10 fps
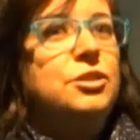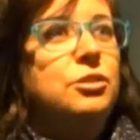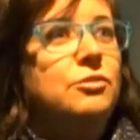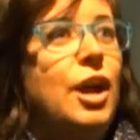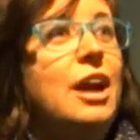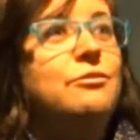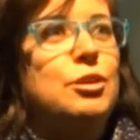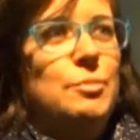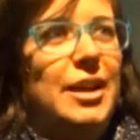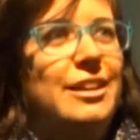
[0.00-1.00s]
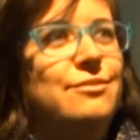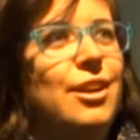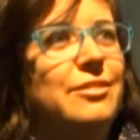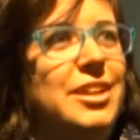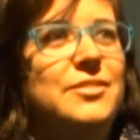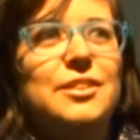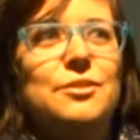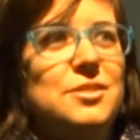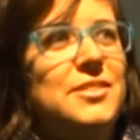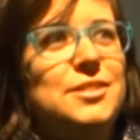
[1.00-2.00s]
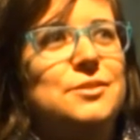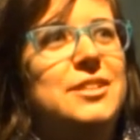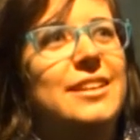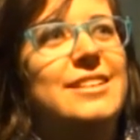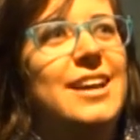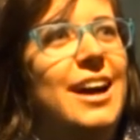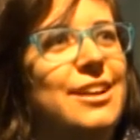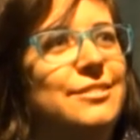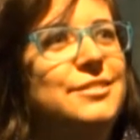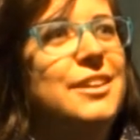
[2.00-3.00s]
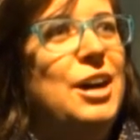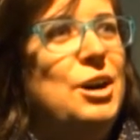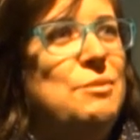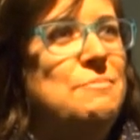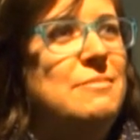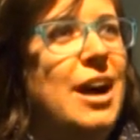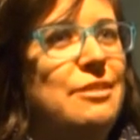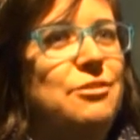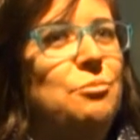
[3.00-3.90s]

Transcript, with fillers: for everybody involved, even those of us who didn't dive. Um, I filmed